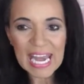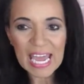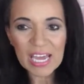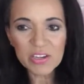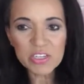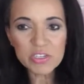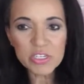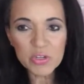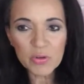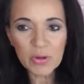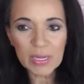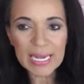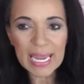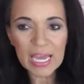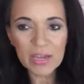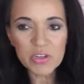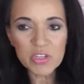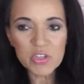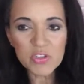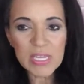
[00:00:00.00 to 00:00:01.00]
do you do it?
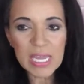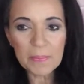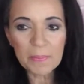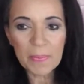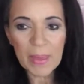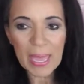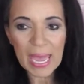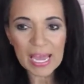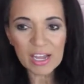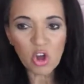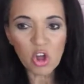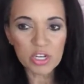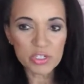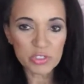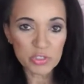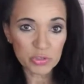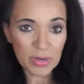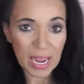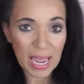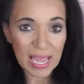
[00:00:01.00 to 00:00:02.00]
How do you get back on
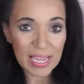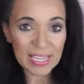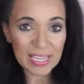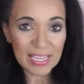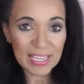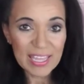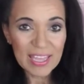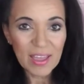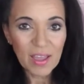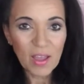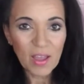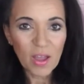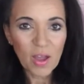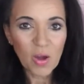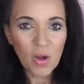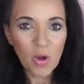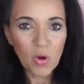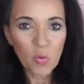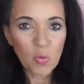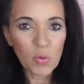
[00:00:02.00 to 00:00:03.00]
track
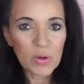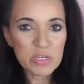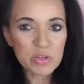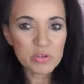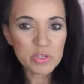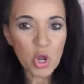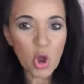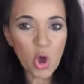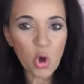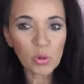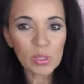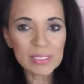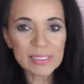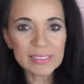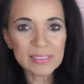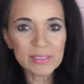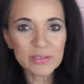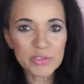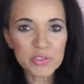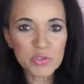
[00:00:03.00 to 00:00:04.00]
when you totally
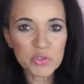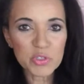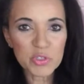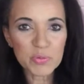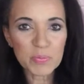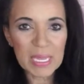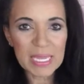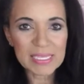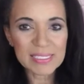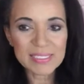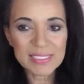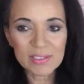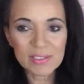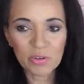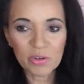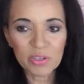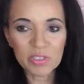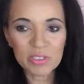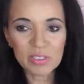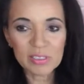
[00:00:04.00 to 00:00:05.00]
lose your space
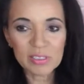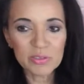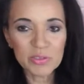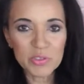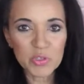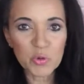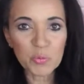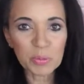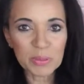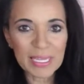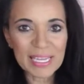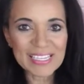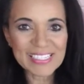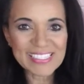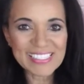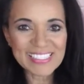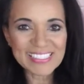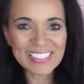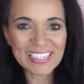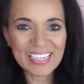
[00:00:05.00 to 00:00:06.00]
or lose your
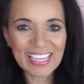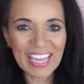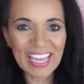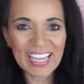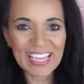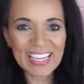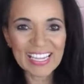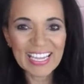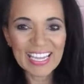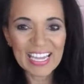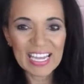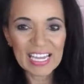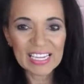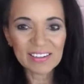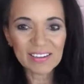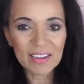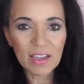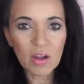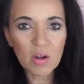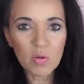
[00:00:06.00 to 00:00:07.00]
place, okay? And
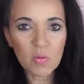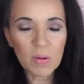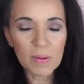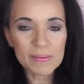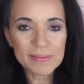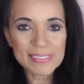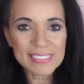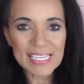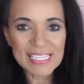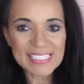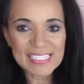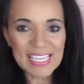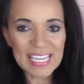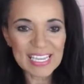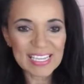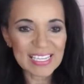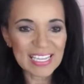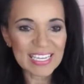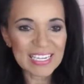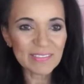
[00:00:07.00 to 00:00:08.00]
like, oh, what was they
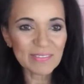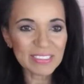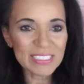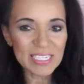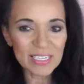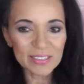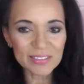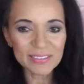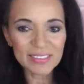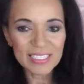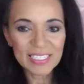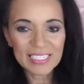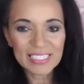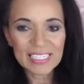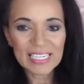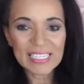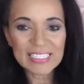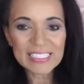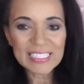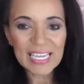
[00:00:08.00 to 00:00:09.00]
saying? Anyone know?
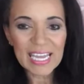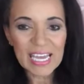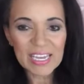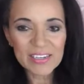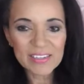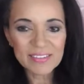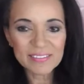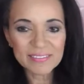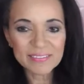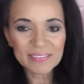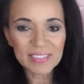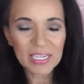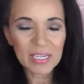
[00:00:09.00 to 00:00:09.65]
How do you